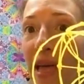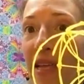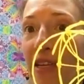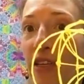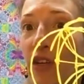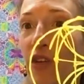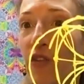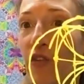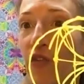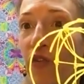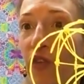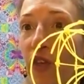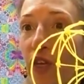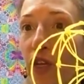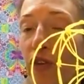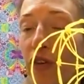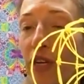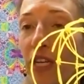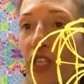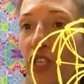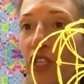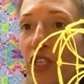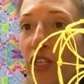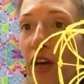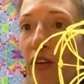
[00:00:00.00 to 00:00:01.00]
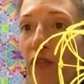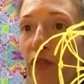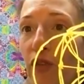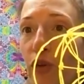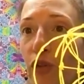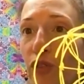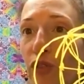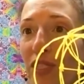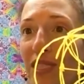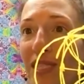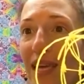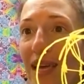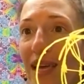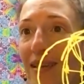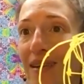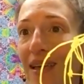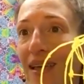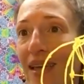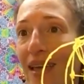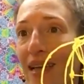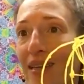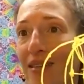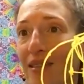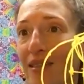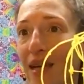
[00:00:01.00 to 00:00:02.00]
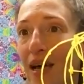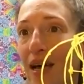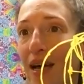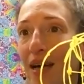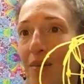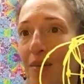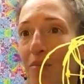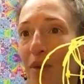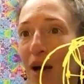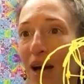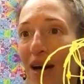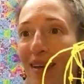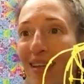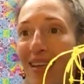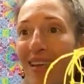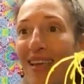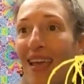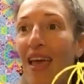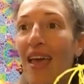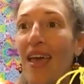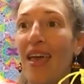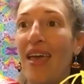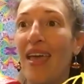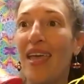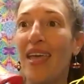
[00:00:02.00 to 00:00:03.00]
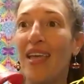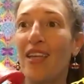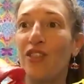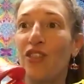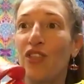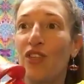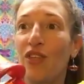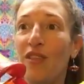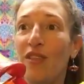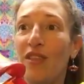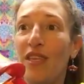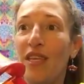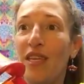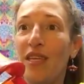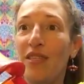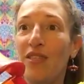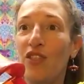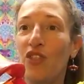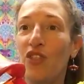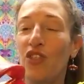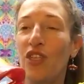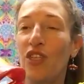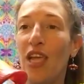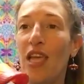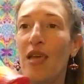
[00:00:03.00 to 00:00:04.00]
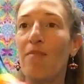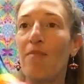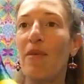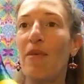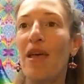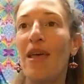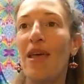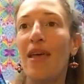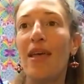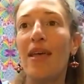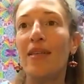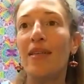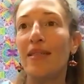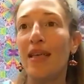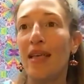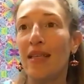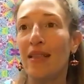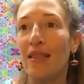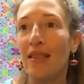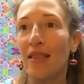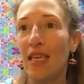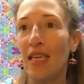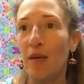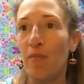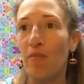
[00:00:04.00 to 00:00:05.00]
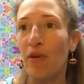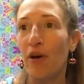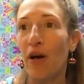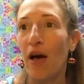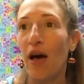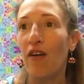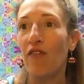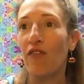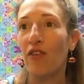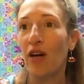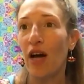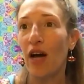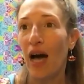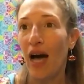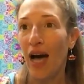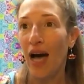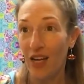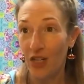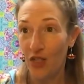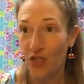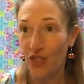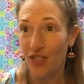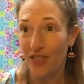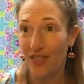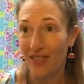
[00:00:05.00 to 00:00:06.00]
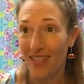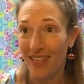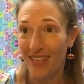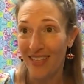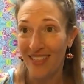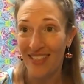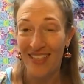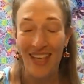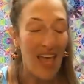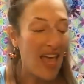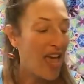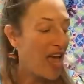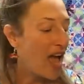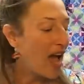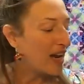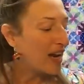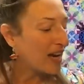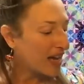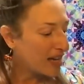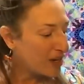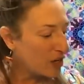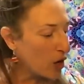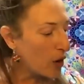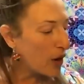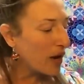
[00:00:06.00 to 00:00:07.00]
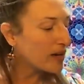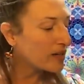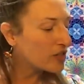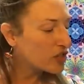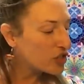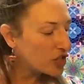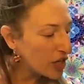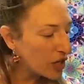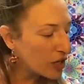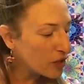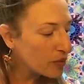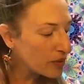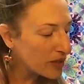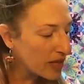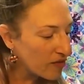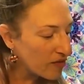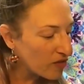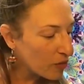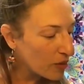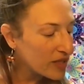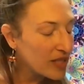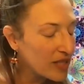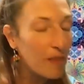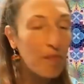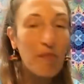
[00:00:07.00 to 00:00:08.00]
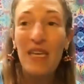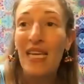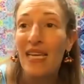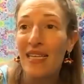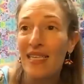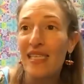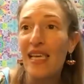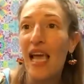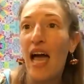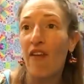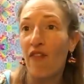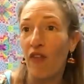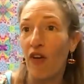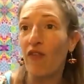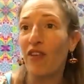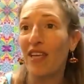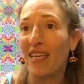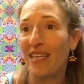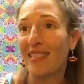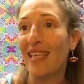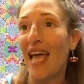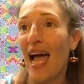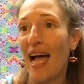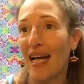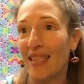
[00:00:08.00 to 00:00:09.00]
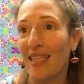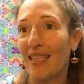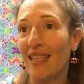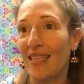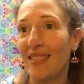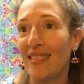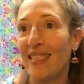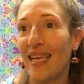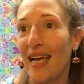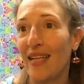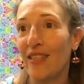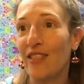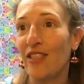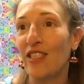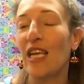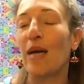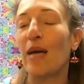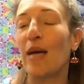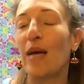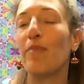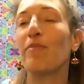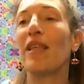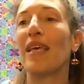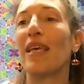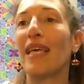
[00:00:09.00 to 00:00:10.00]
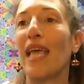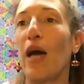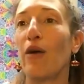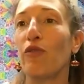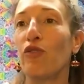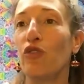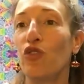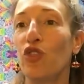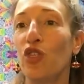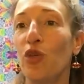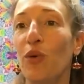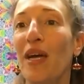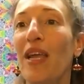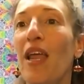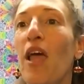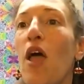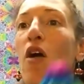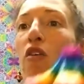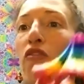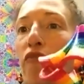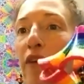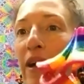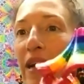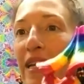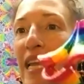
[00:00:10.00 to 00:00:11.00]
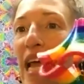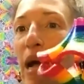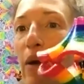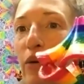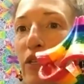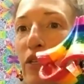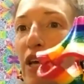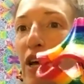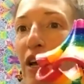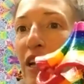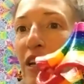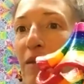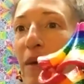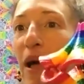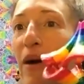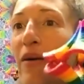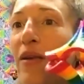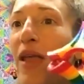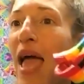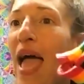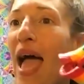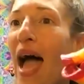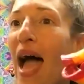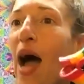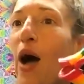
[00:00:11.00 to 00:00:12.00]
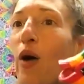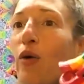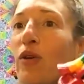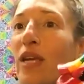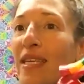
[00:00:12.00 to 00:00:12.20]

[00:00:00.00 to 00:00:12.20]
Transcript: and configuration of your DNA and time body into this shape is a leap of consciousness. And I know I shared with everyone the PDF of exactly the dance steps, like how to do it. Right now we're talking about how